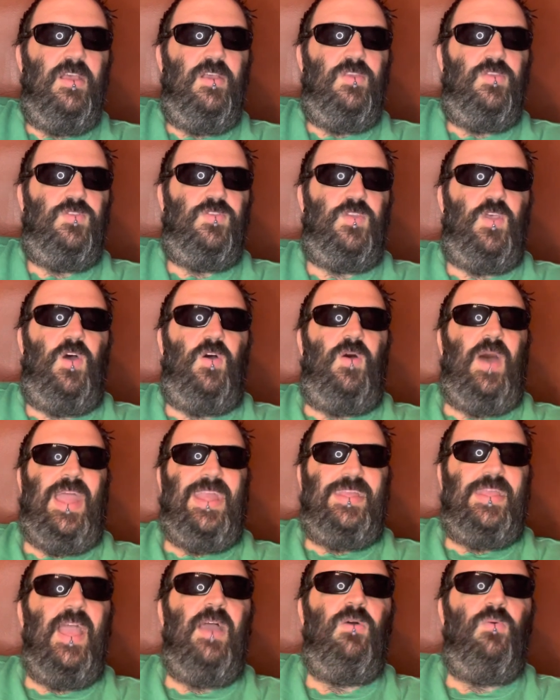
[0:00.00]
So I
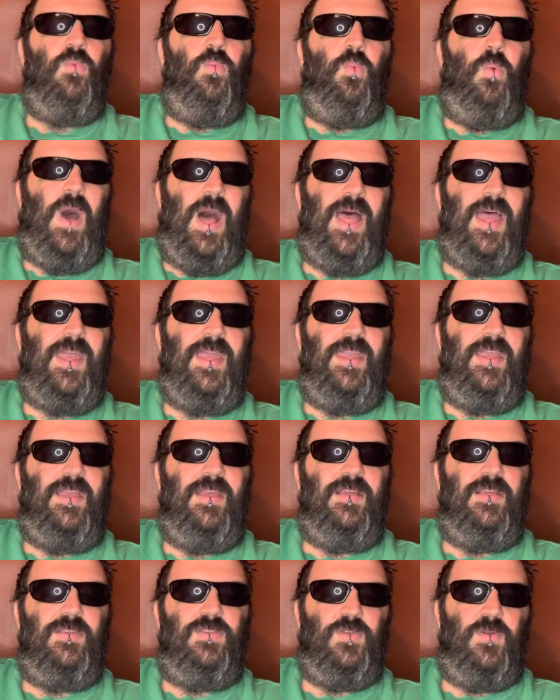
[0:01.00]
get why
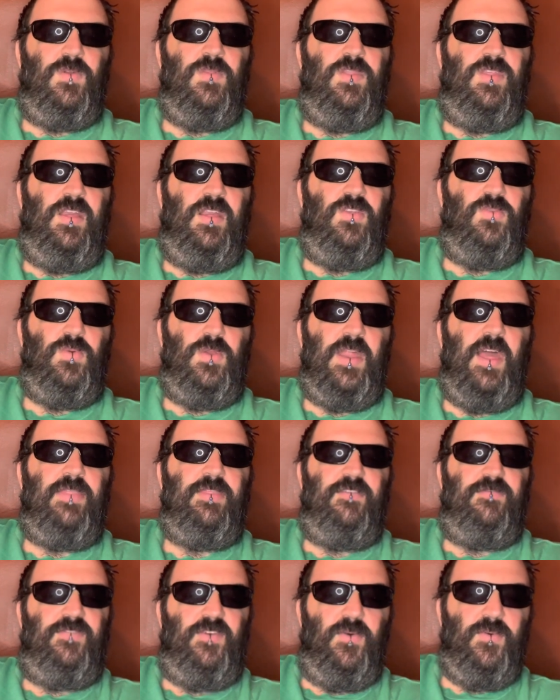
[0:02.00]
certain things were not
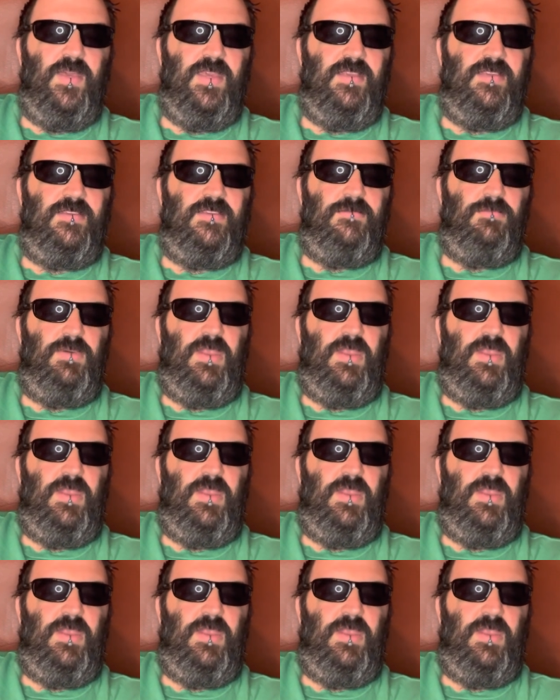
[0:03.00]
the focus,